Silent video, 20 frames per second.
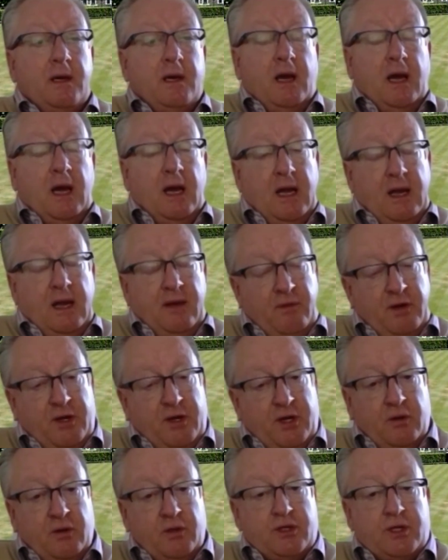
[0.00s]
If we
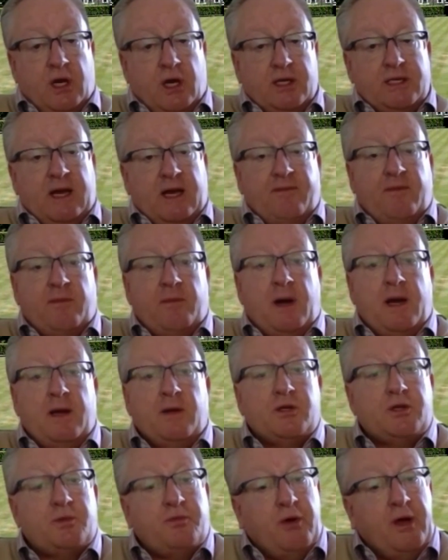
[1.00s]
do start to have a mild
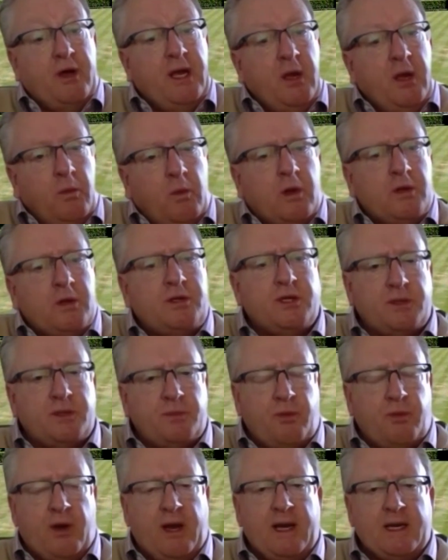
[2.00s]
spring, you want to
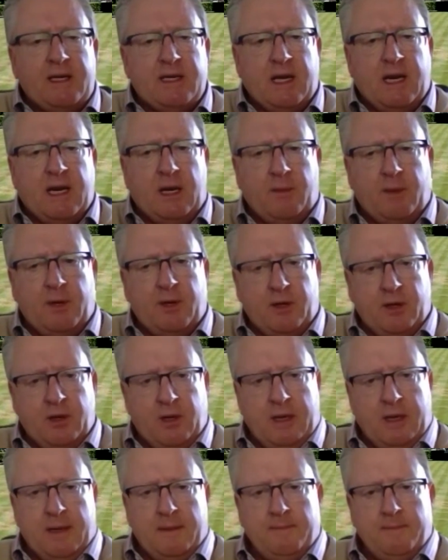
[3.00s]
spray it a little bit earlier.